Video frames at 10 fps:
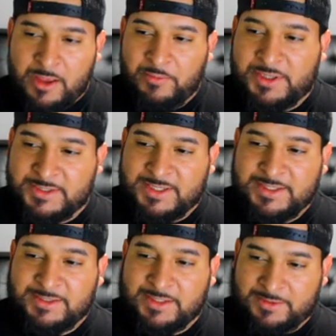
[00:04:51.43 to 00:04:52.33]
because
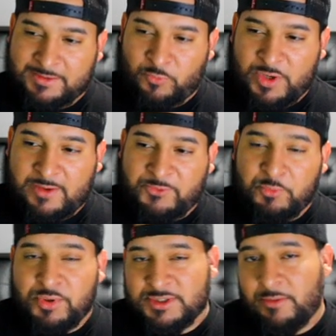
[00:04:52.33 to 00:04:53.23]
if
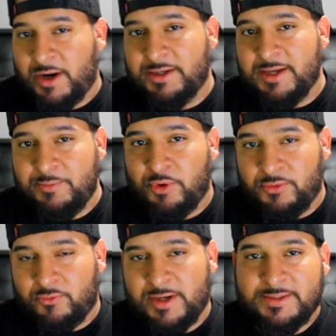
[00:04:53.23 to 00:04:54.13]
you put somebody deep
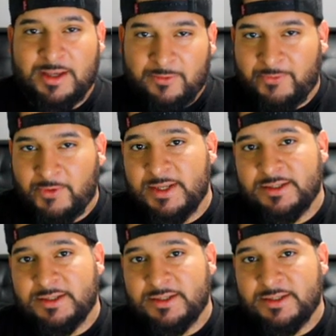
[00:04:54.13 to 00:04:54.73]
on the right side of the field,